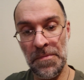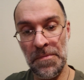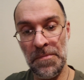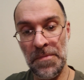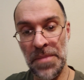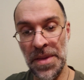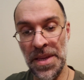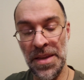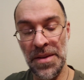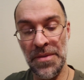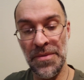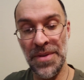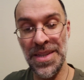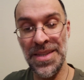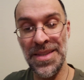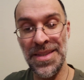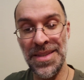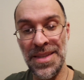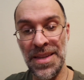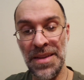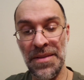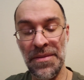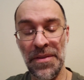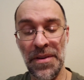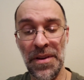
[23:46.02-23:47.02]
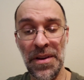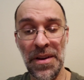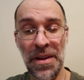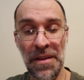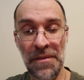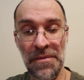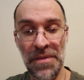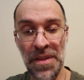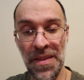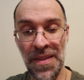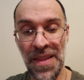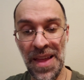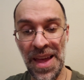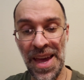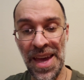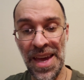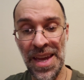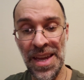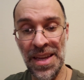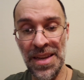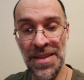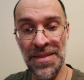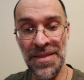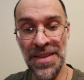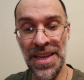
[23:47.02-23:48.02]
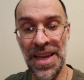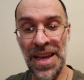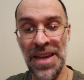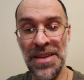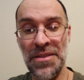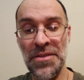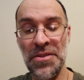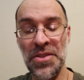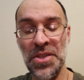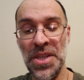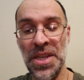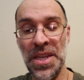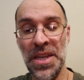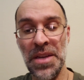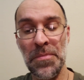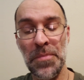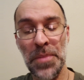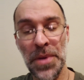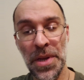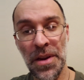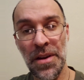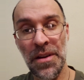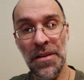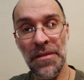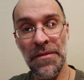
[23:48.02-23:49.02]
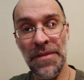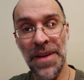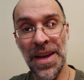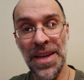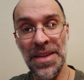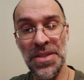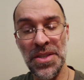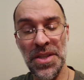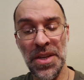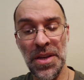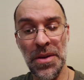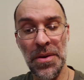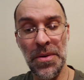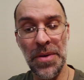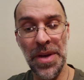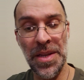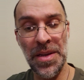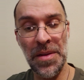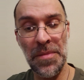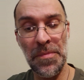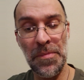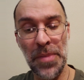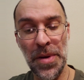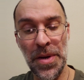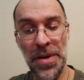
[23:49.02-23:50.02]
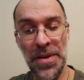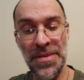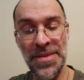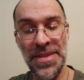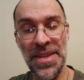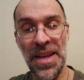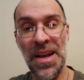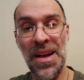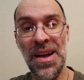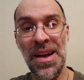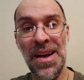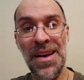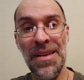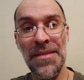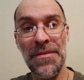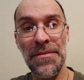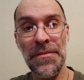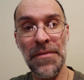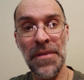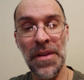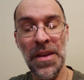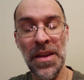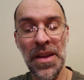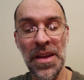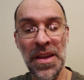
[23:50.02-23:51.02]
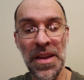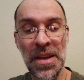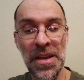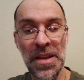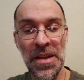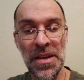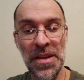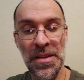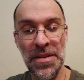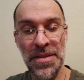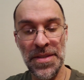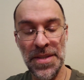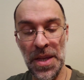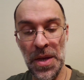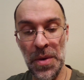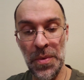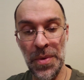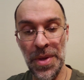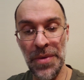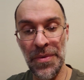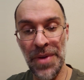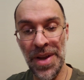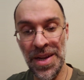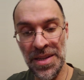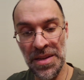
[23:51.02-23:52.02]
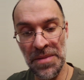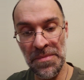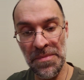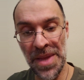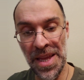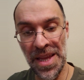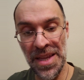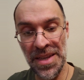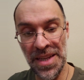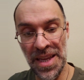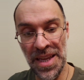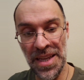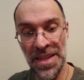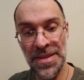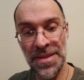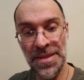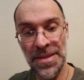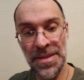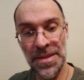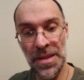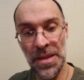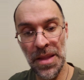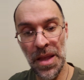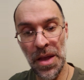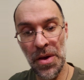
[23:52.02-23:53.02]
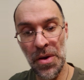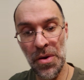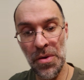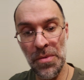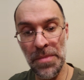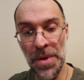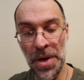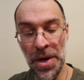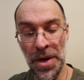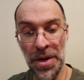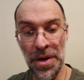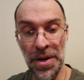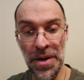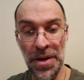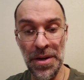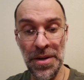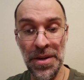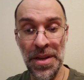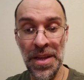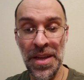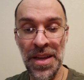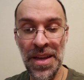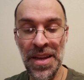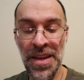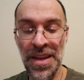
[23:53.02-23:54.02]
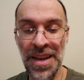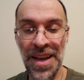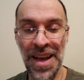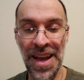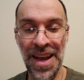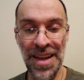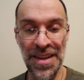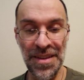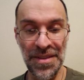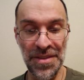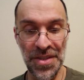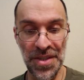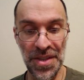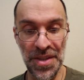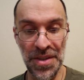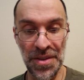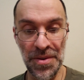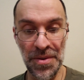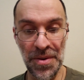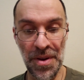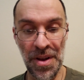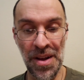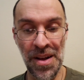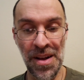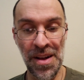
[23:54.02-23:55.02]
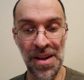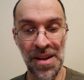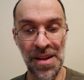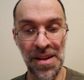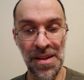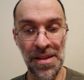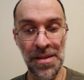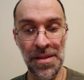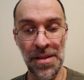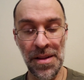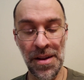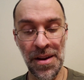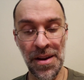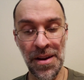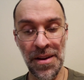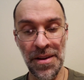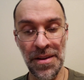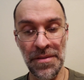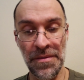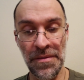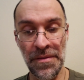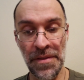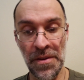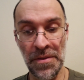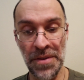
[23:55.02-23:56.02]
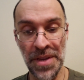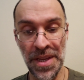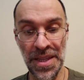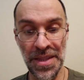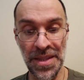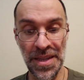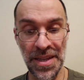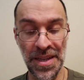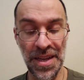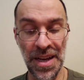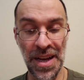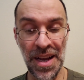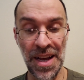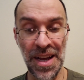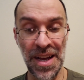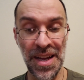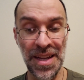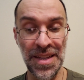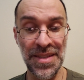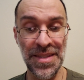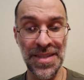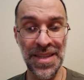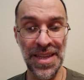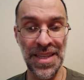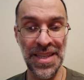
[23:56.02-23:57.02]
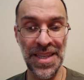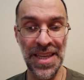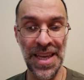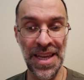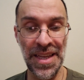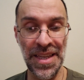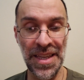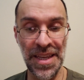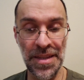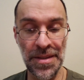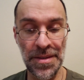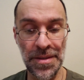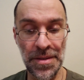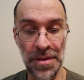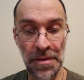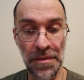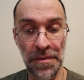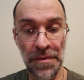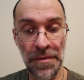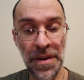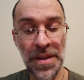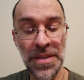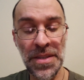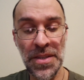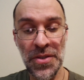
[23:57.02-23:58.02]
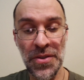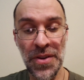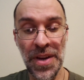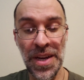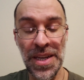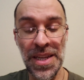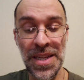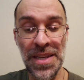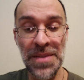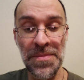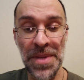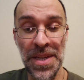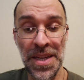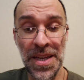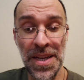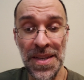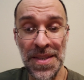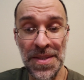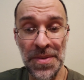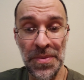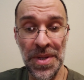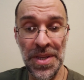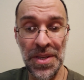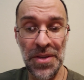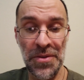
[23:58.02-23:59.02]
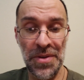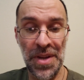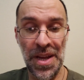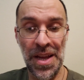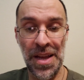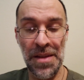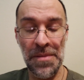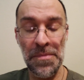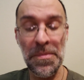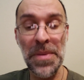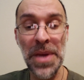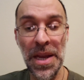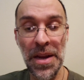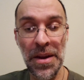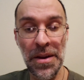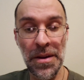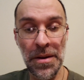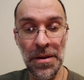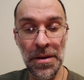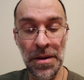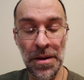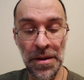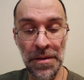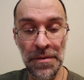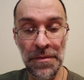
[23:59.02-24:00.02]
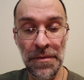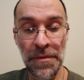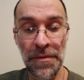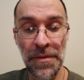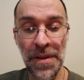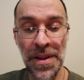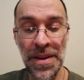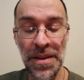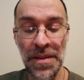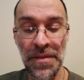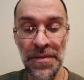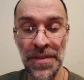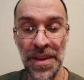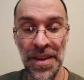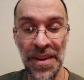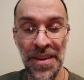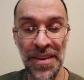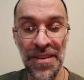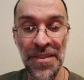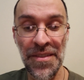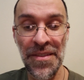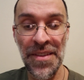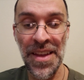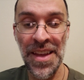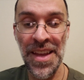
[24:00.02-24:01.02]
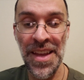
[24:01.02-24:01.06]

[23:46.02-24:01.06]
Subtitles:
be a receiver of the light and the energy, it purifies you and it burns off. So we recommend a slow burn as you all are invoking the gods and yet get so frustrated because we do not appear in front of you.